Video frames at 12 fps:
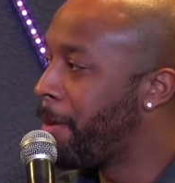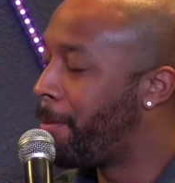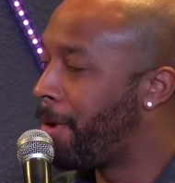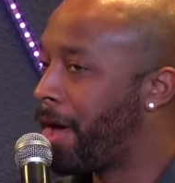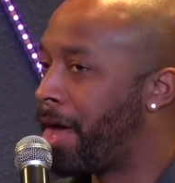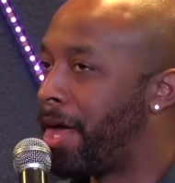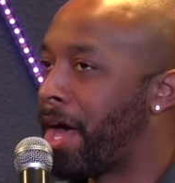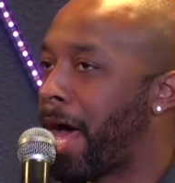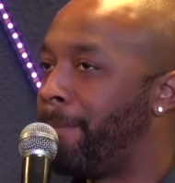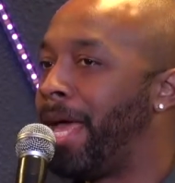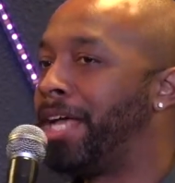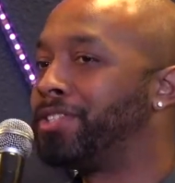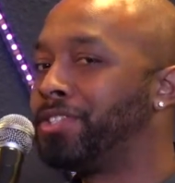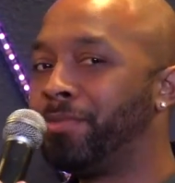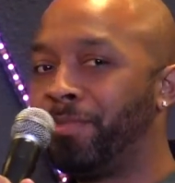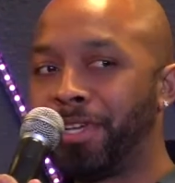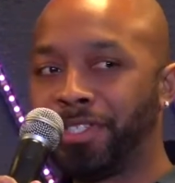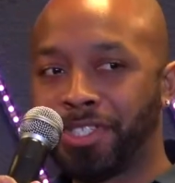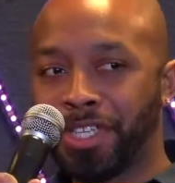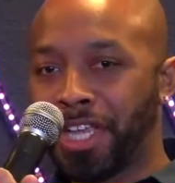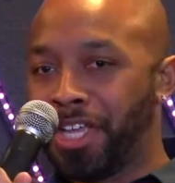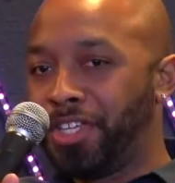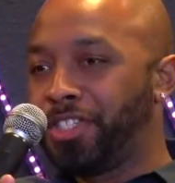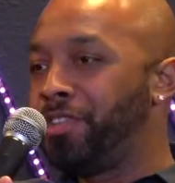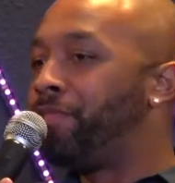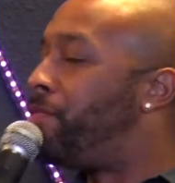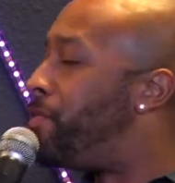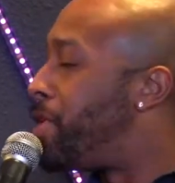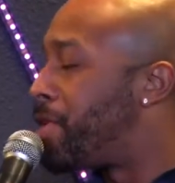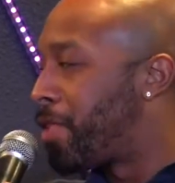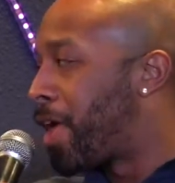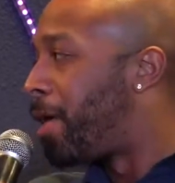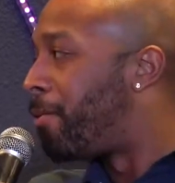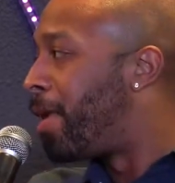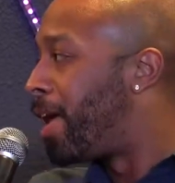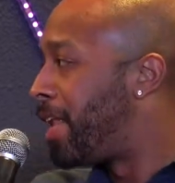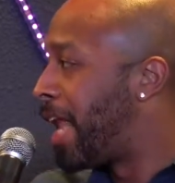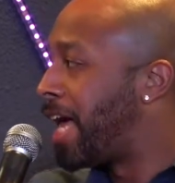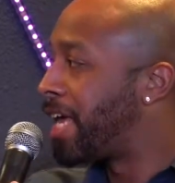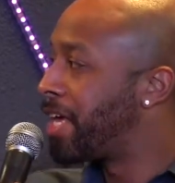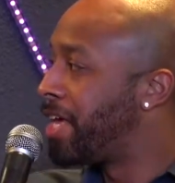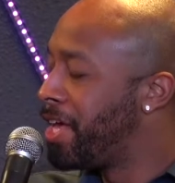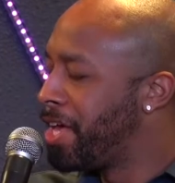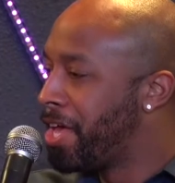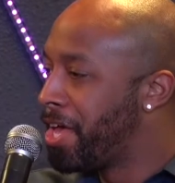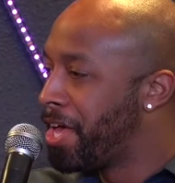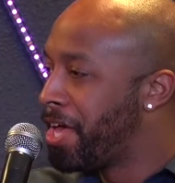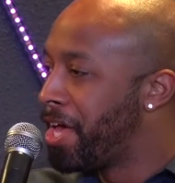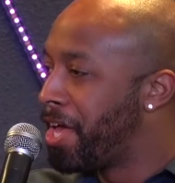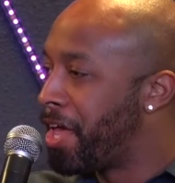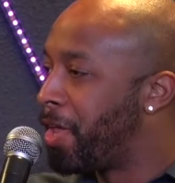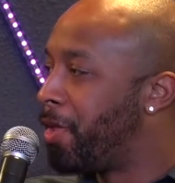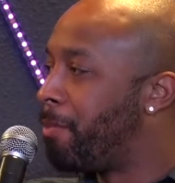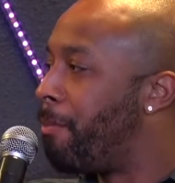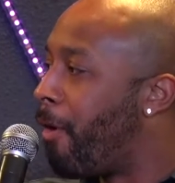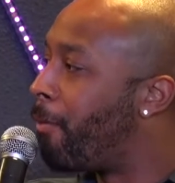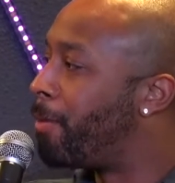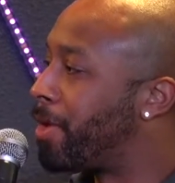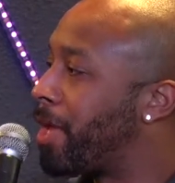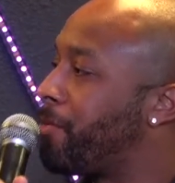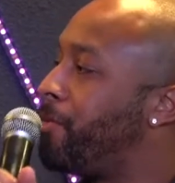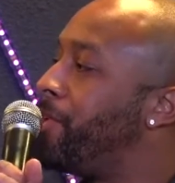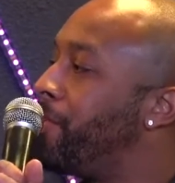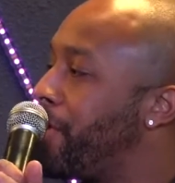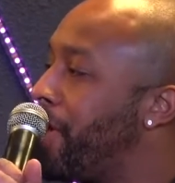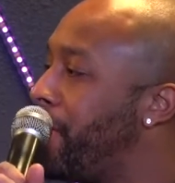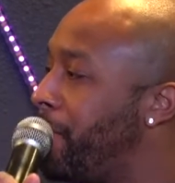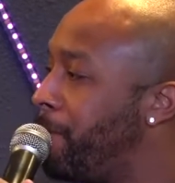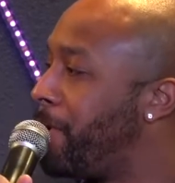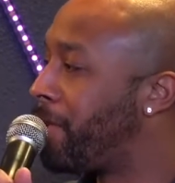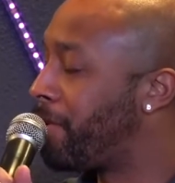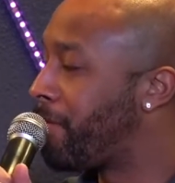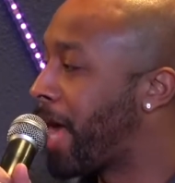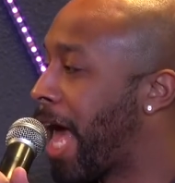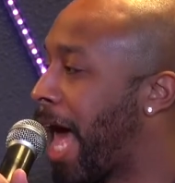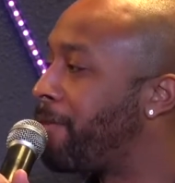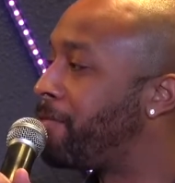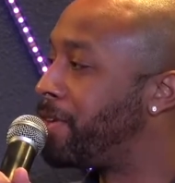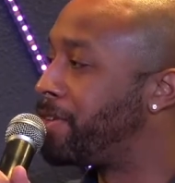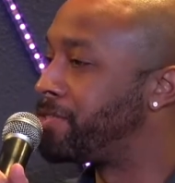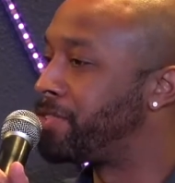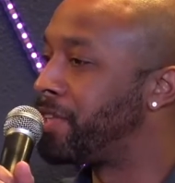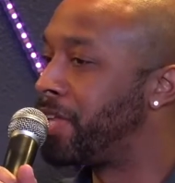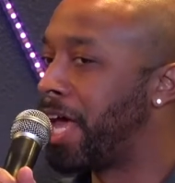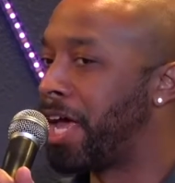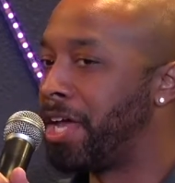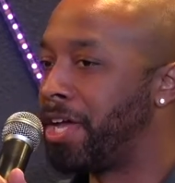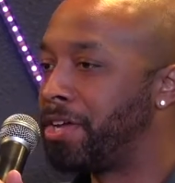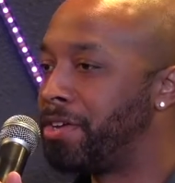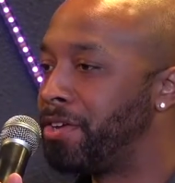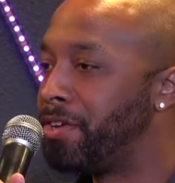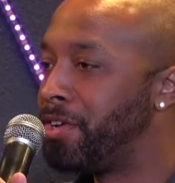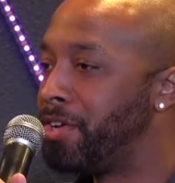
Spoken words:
but I'm hesitant because it's like it doesn't feel that way like in the moment, like when you're in the middle of having to like